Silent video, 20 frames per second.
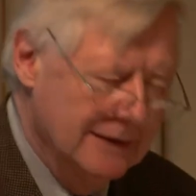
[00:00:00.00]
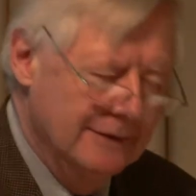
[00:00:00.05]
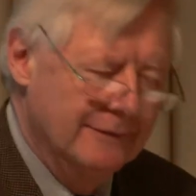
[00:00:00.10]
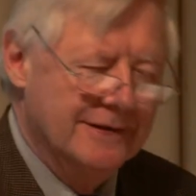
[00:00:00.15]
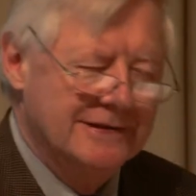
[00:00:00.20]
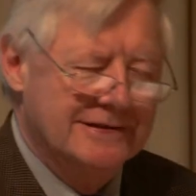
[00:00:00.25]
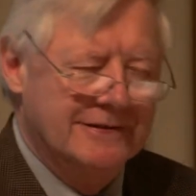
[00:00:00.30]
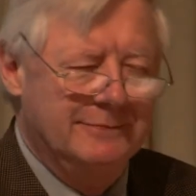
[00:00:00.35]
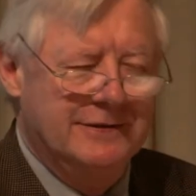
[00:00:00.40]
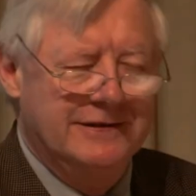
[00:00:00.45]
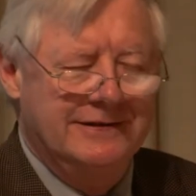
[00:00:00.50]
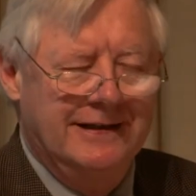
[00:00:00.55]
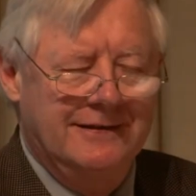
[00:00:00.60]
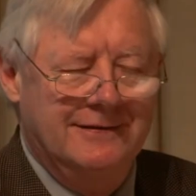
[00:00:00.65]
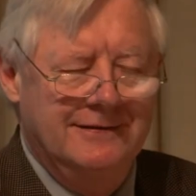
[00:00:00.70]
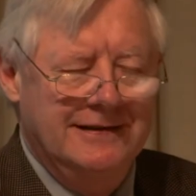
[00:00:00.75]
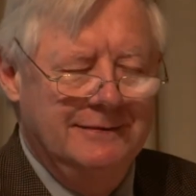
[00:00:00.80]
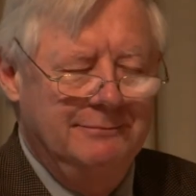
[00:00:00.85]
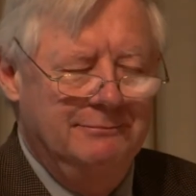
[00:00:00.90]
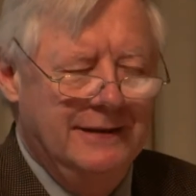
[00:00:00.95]
was a
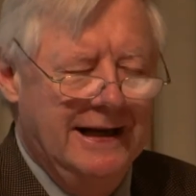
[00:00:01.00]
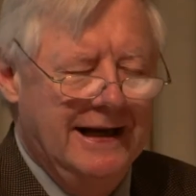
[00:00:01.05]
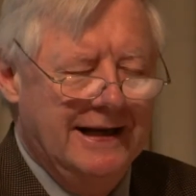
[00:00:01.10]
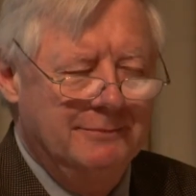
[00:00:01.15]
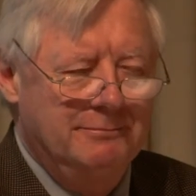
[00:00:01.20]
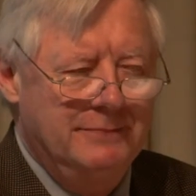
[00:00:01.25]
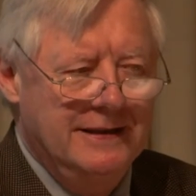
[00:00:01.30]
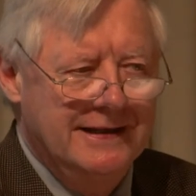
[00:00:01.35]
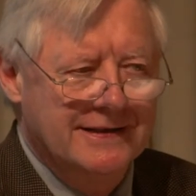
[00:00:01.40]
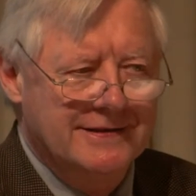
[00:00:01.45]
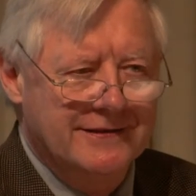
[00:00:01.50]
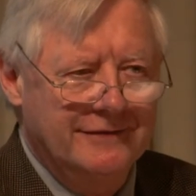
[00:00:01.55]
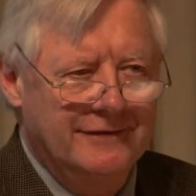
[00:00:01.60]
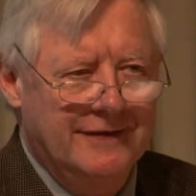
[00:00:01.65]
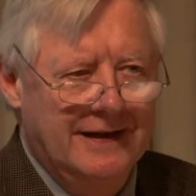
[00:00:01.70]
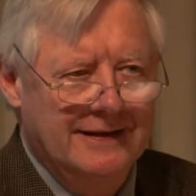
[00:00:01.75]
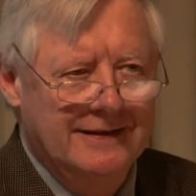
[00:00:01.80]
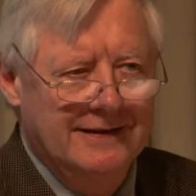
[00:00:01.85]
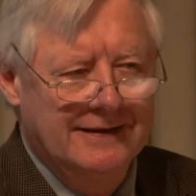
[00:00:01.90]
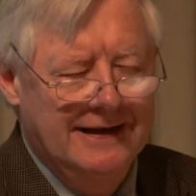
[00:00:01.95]
particularly bad piece of
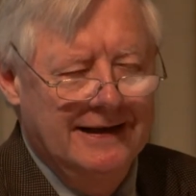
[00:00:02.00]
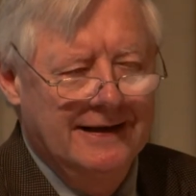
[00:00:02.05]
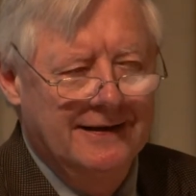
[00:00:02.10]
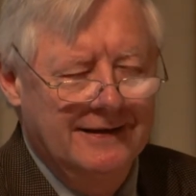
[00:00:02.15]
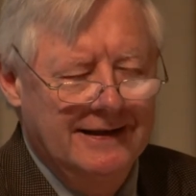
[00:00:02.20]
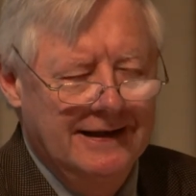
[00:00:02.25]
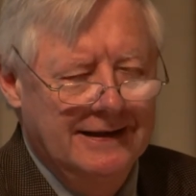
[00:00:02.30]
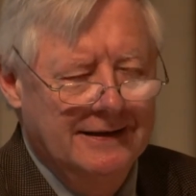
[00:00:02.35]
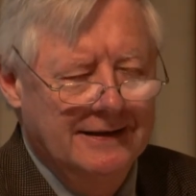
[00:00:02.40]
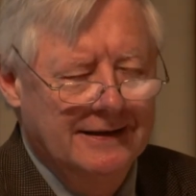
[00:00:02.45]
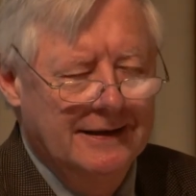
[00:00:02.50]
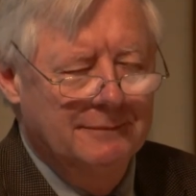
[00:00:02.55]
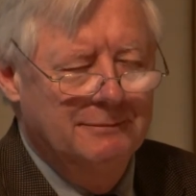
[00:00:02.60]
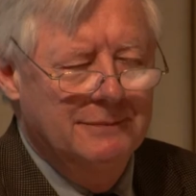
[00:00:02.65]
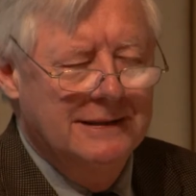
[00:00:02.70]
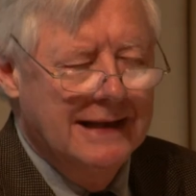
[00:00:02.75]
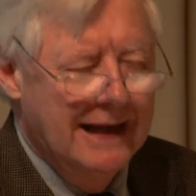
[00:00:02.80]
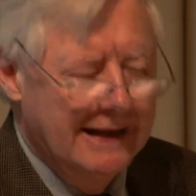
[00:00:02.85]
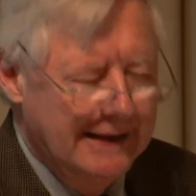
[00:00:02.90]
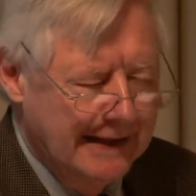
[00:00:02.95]
early
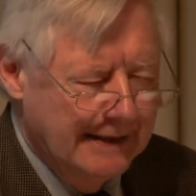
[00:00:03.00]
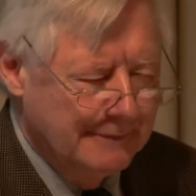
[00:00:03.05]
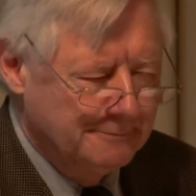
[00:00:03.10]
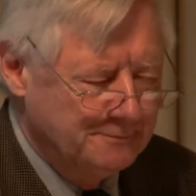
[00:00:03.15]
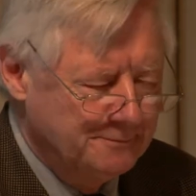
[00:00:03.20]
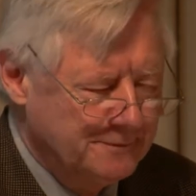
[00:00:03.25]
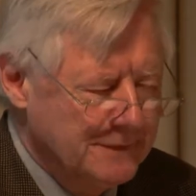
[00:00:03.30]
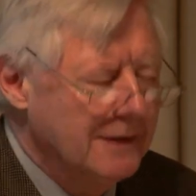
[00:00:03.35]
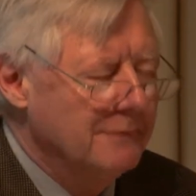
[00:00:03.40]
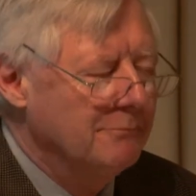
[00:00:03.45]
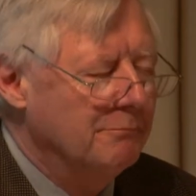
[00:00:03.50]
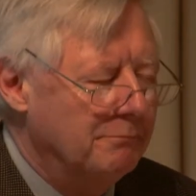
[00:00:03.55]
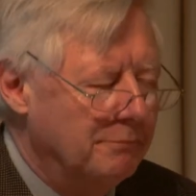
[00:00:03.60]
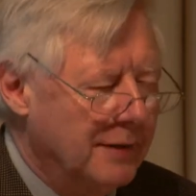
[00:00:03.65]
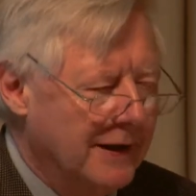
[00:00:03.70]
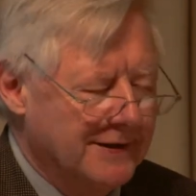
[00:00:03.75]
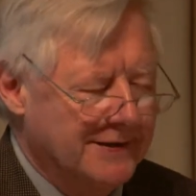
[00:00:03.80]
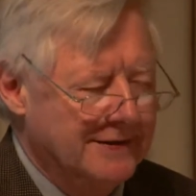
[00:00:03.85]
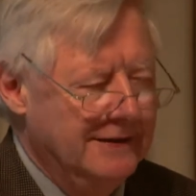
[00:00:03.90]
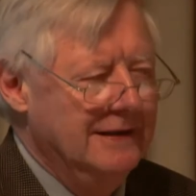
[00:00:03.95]
planning.
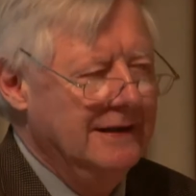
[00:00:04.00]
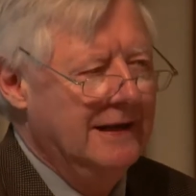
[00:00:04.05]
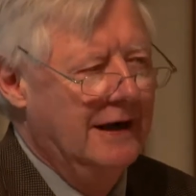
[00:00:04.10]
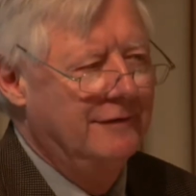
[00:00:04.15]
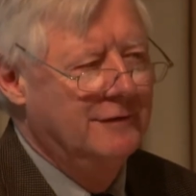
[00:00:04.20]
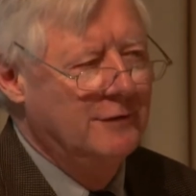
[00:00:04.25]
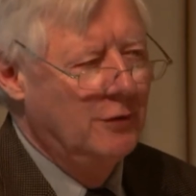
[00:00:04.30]
But, of